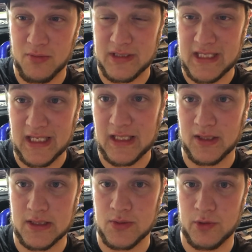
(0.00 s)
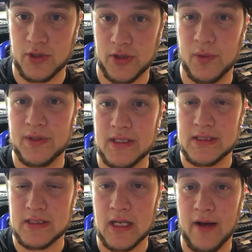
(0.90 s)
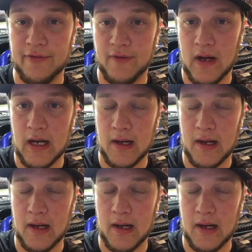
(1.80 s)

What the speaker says: meticulous when you're doing this stuff.